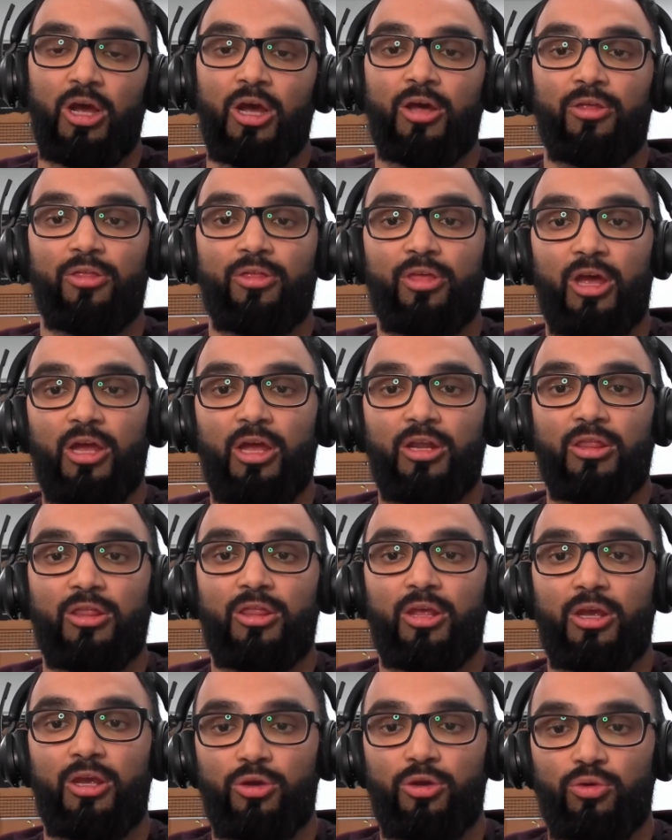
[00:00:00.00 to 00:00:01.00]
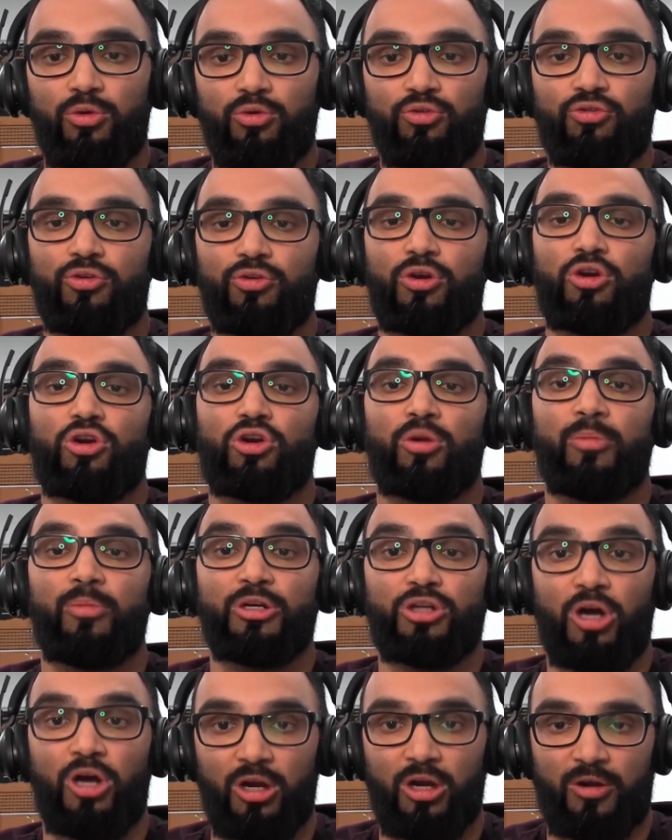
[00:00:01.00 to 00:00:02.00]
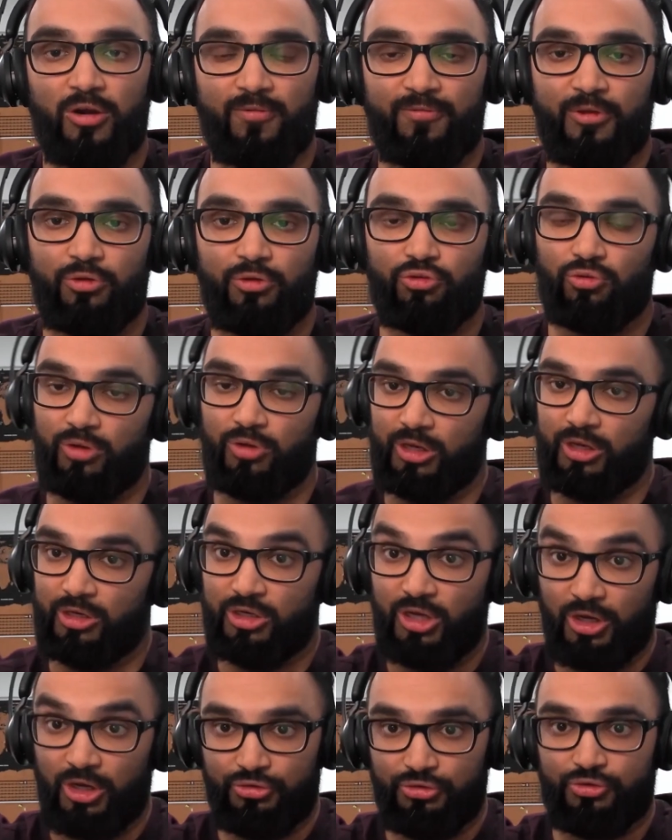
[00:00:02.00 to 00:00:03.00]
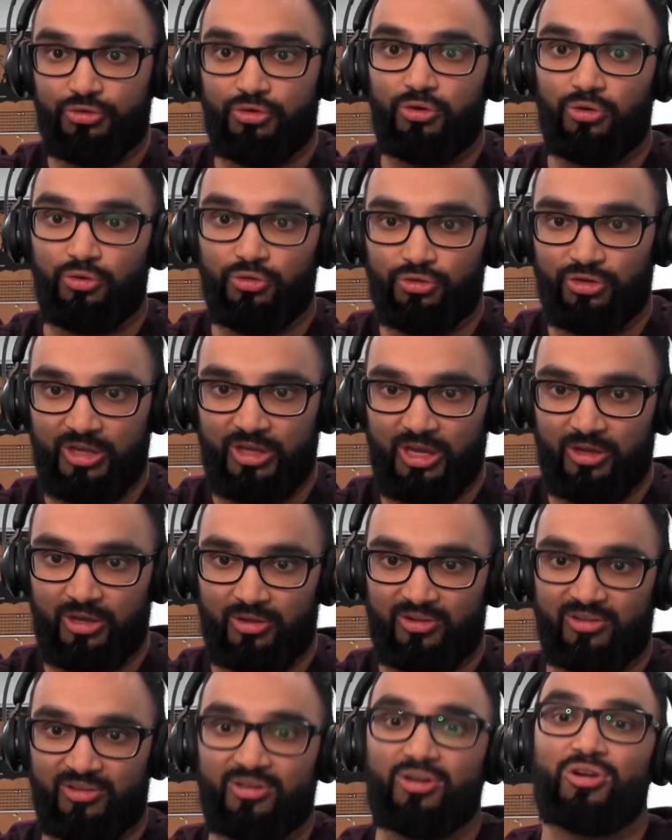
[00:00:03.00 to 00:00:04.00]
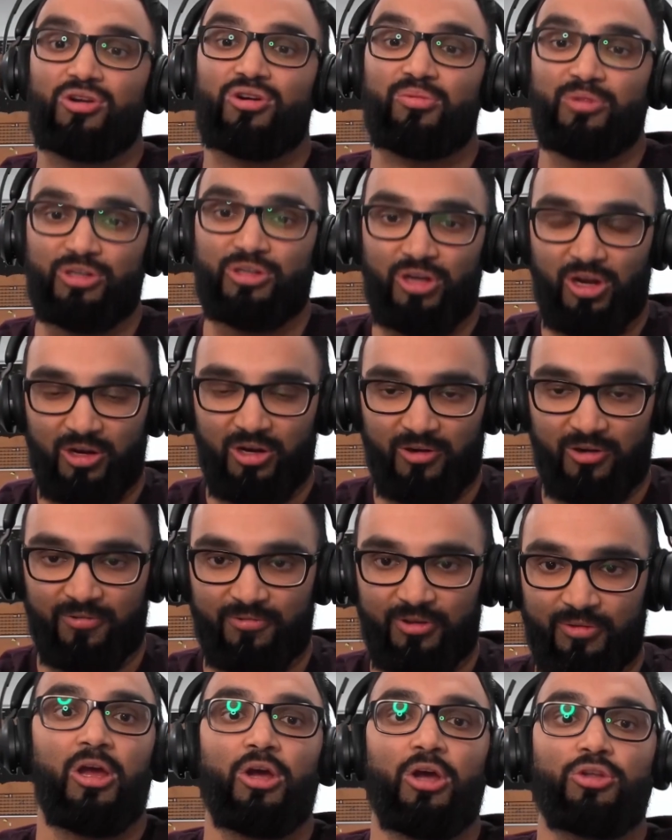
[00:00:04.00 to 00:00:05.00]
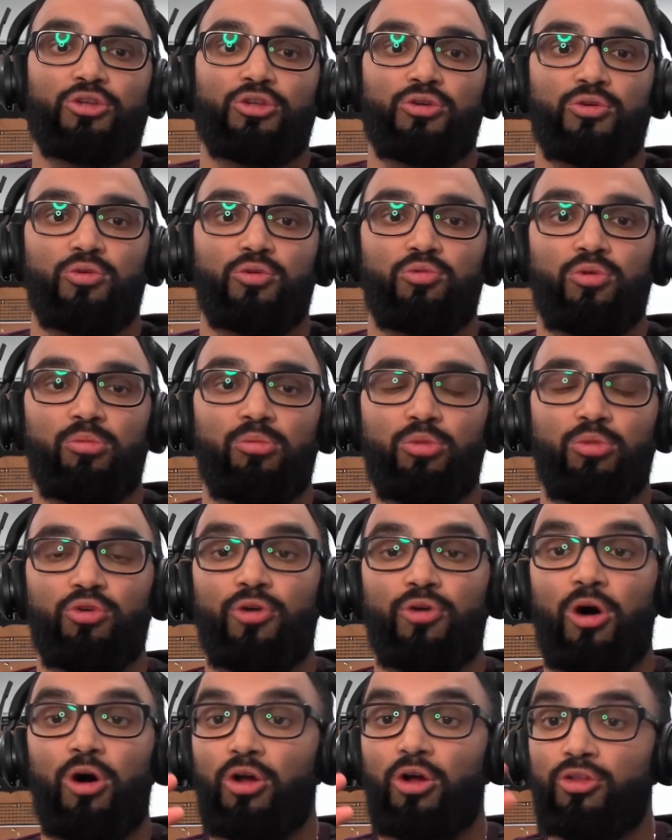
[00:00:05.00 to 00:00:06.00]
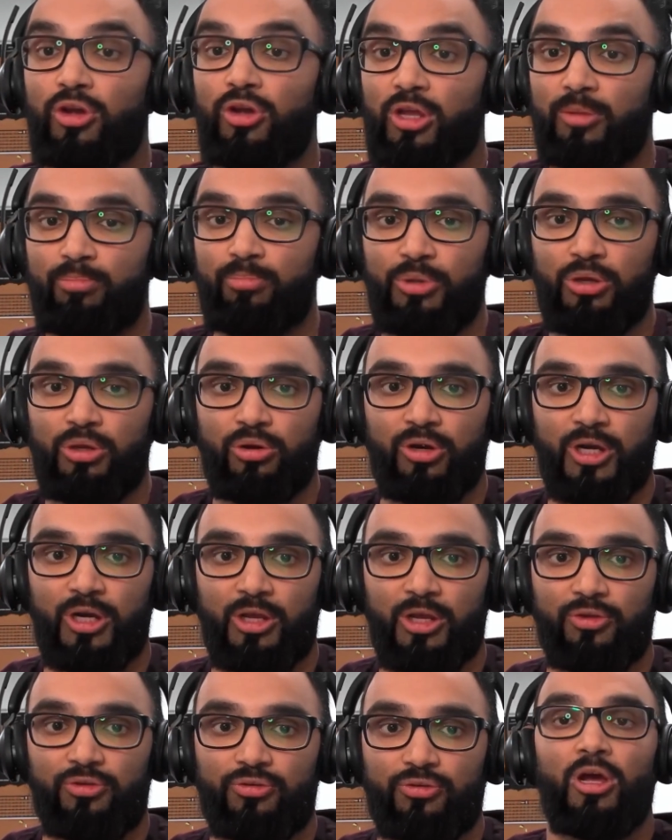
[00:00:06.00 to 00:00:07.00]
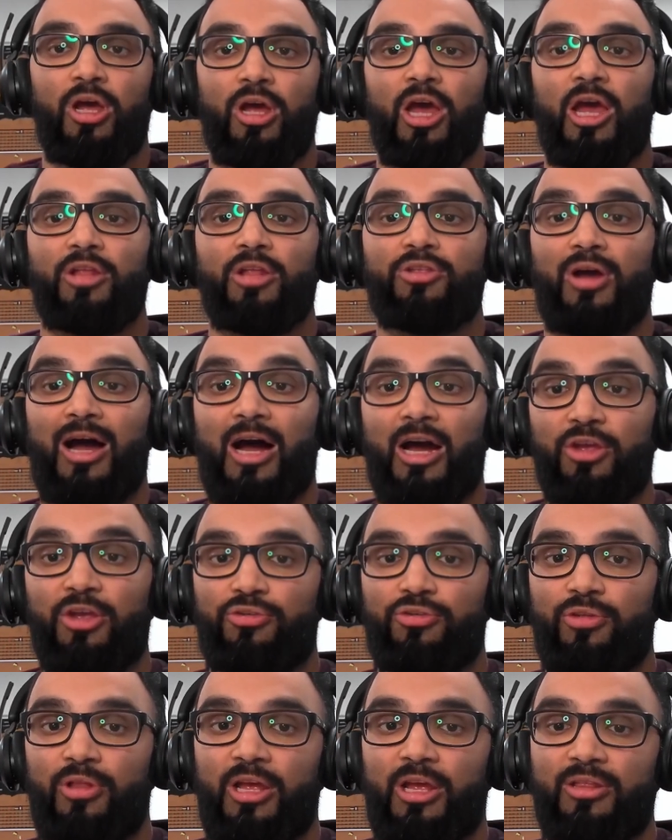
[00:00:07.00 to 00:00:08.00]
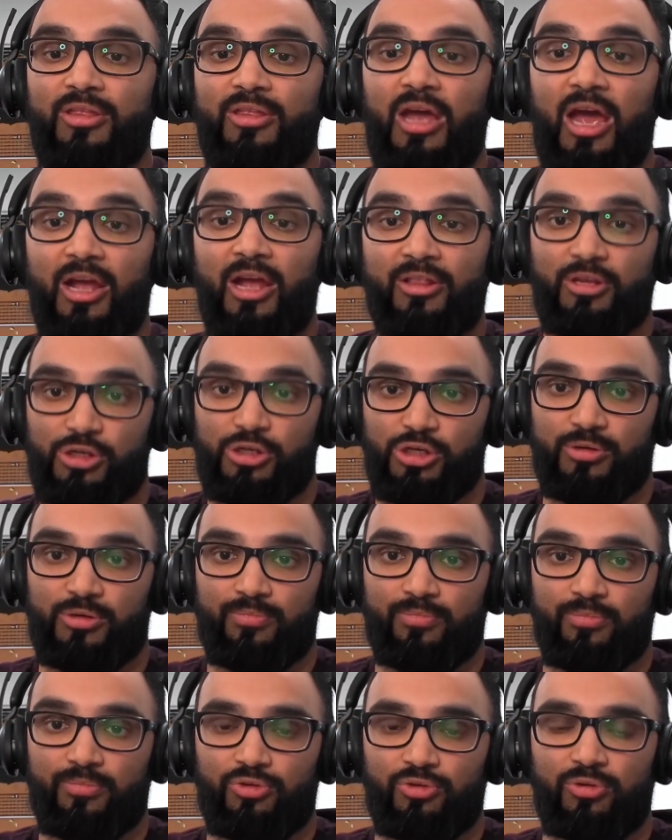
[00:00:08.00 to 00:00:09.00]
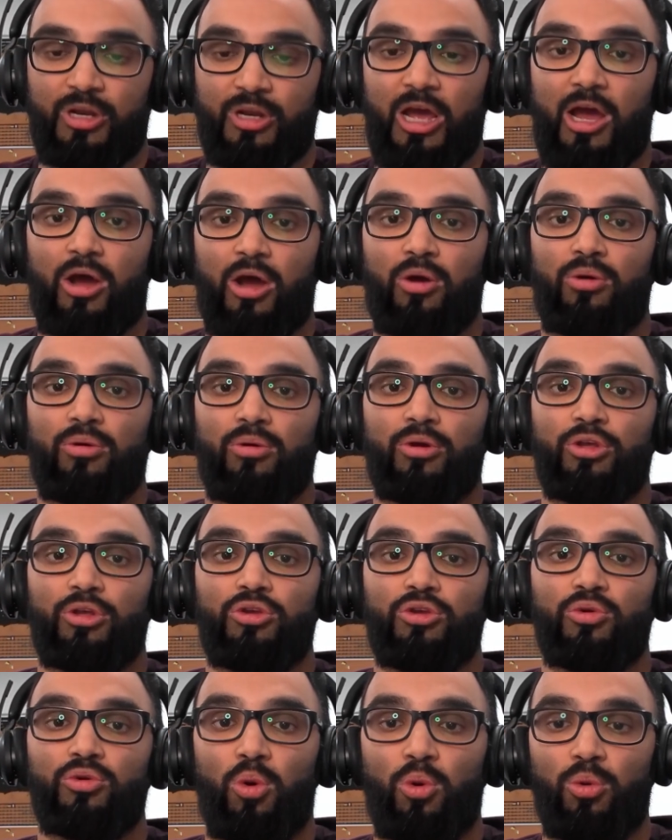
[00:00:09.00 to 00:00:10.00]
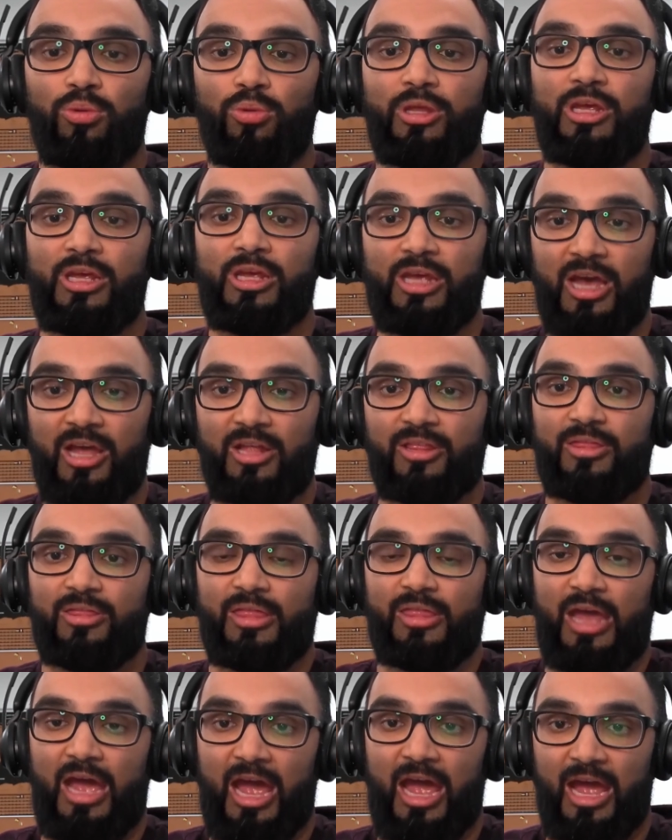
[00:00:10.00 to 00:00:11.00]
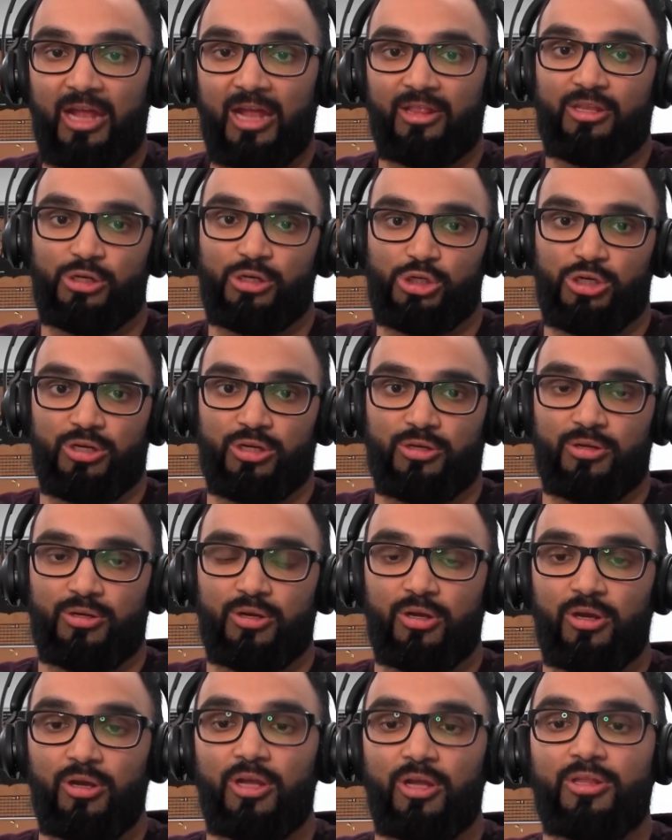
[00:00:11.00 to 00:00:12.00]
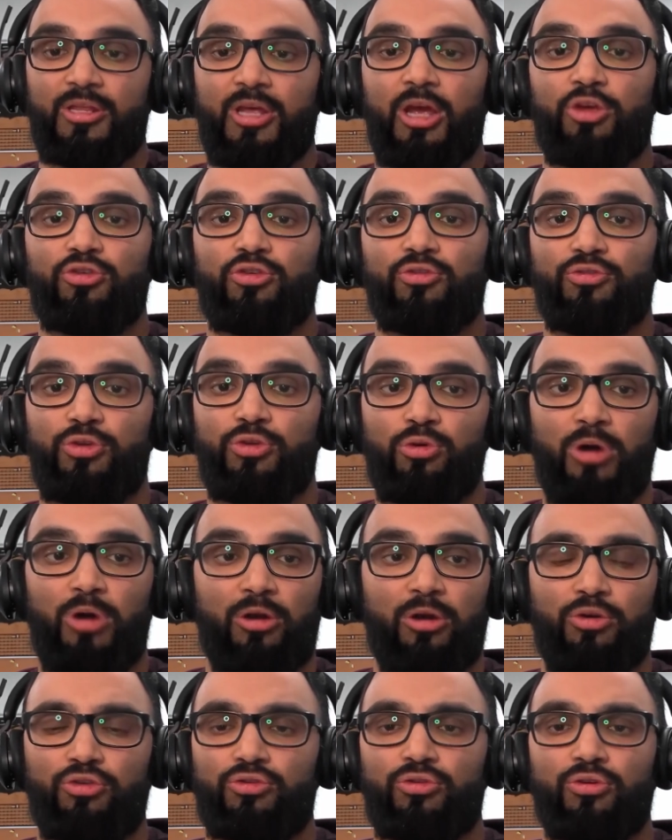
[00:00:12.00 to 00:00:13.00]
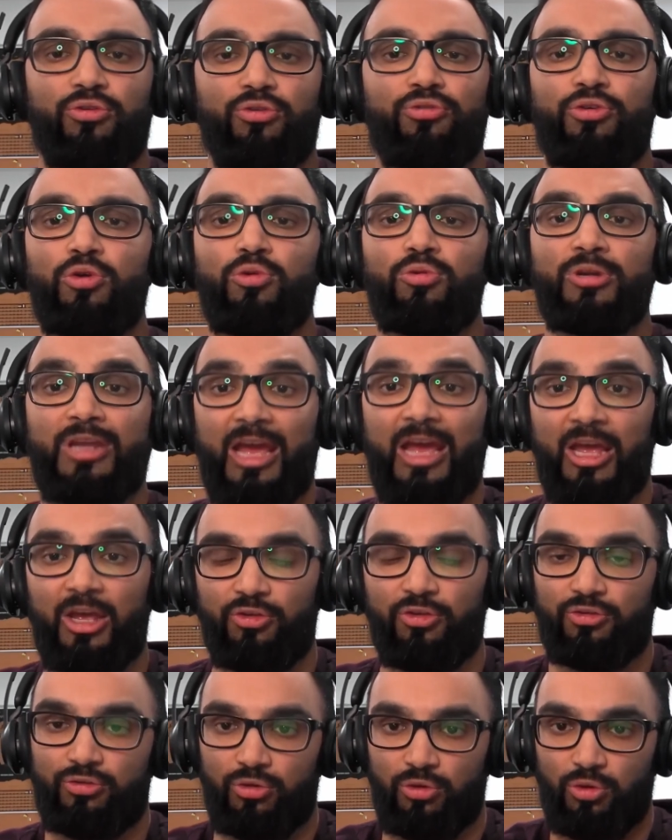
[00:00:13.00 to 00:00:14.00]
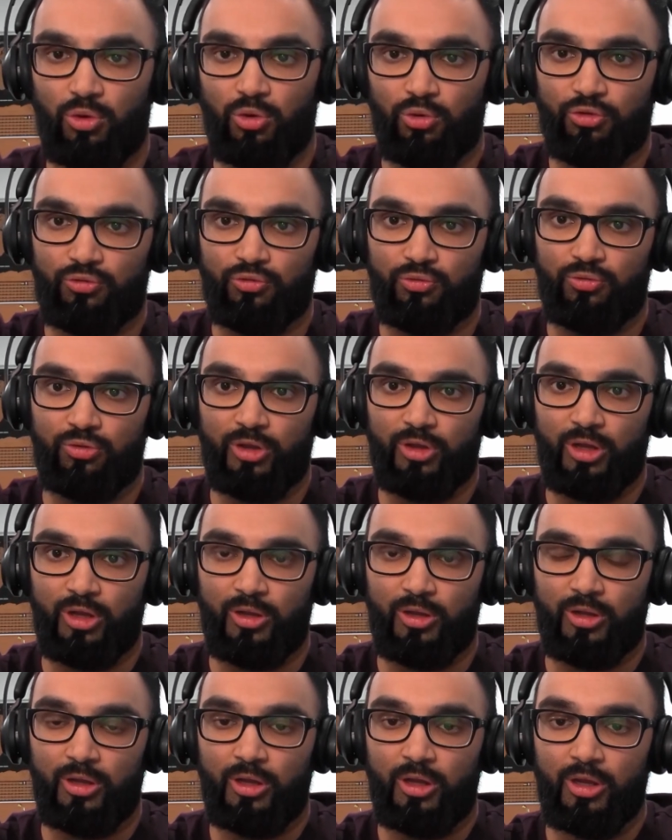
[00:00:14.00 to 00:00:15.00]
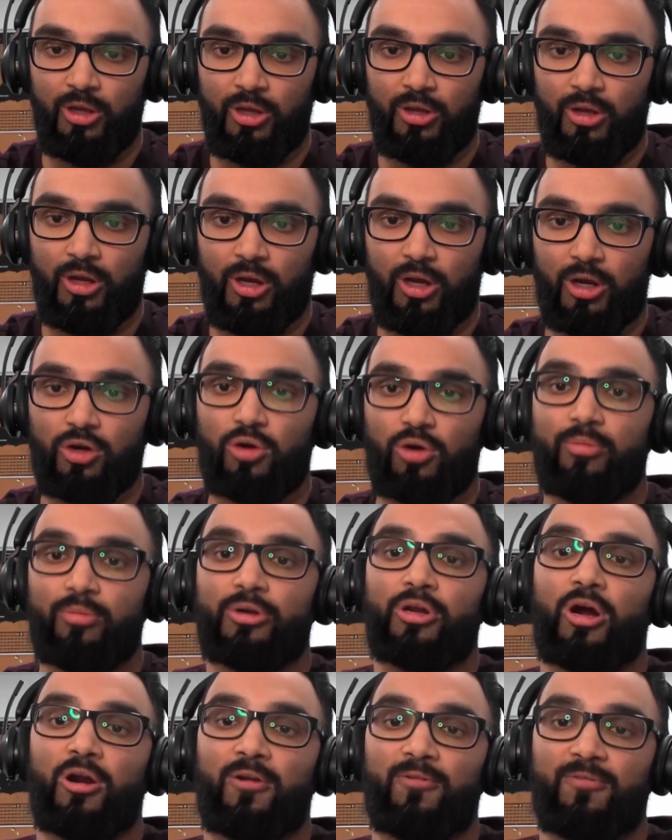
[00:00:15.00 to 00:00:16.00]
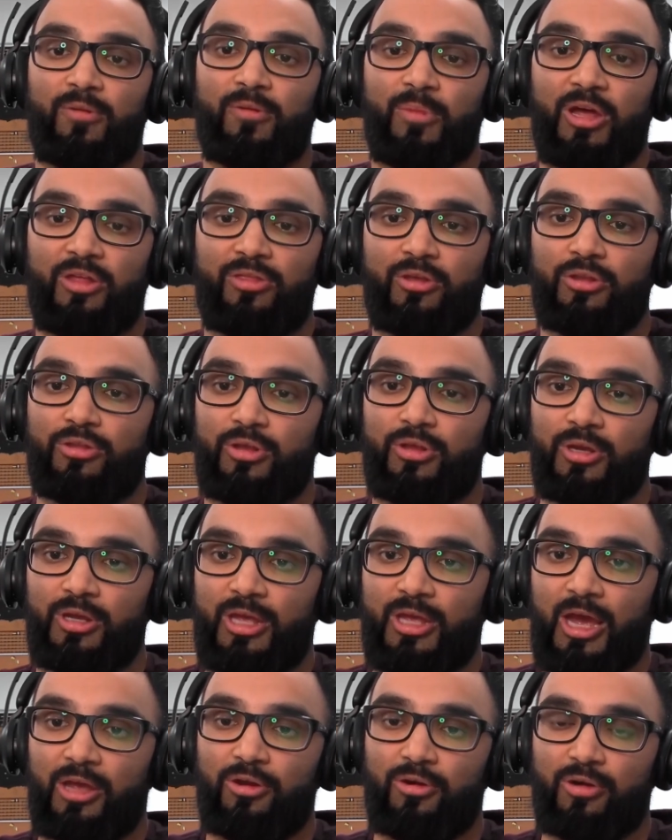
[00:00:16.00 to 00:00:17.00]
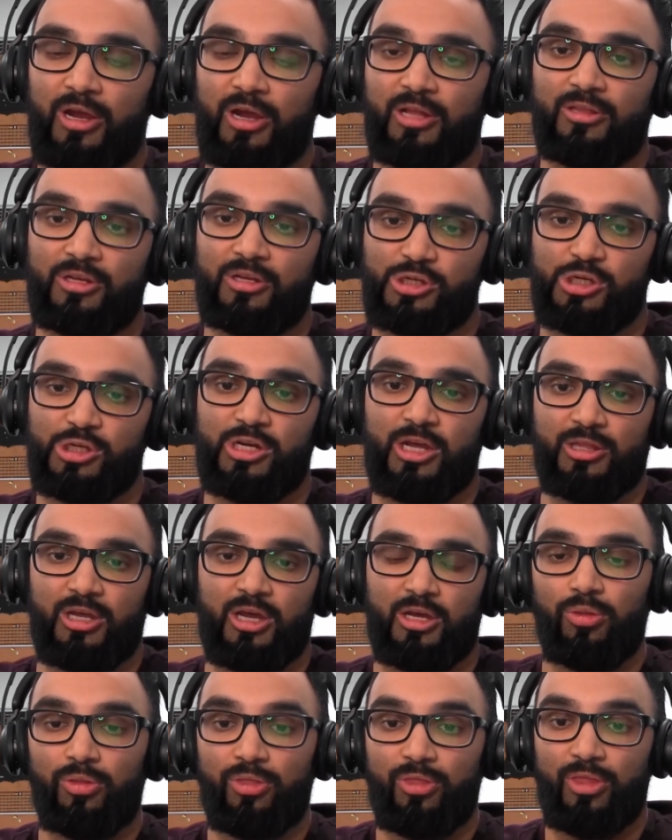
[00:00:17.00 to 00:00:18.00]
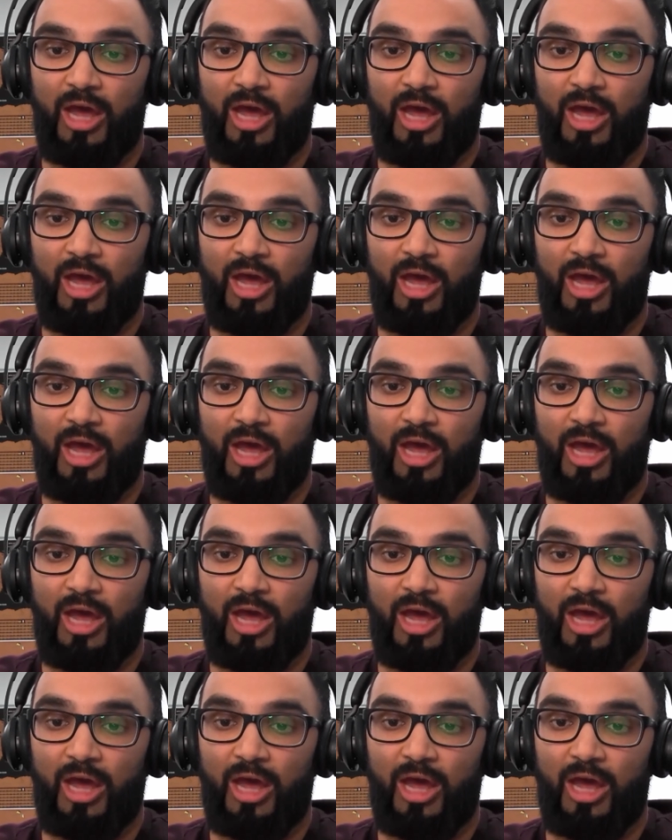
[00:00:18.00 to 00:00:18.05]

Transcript: Then they use chromatography, so industrial scale chromatography, to remove all the impurities and to isolate the antigen. So now you only get the antigen. It takes a few hours to a few days to go through the chromatography method to get your antigen at the end.